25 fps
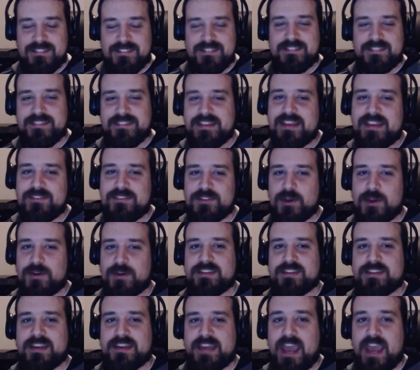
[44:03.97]
even though it's
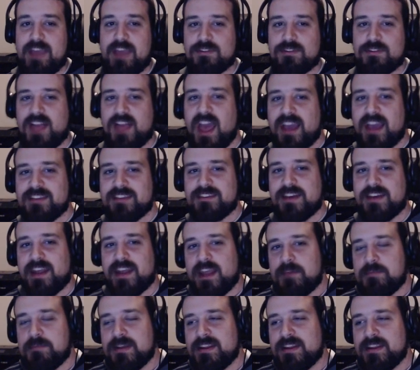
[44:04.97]
like, hey, relax, you got
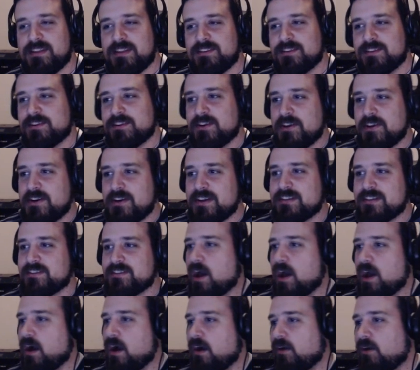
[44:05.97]
eight minutes, you're good.
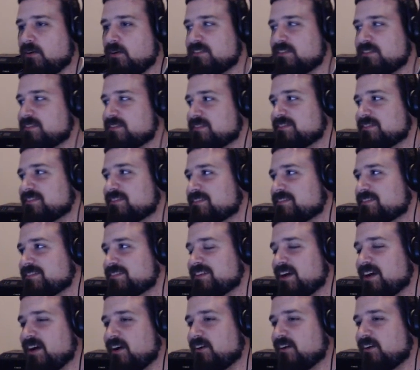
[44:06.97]
No. No.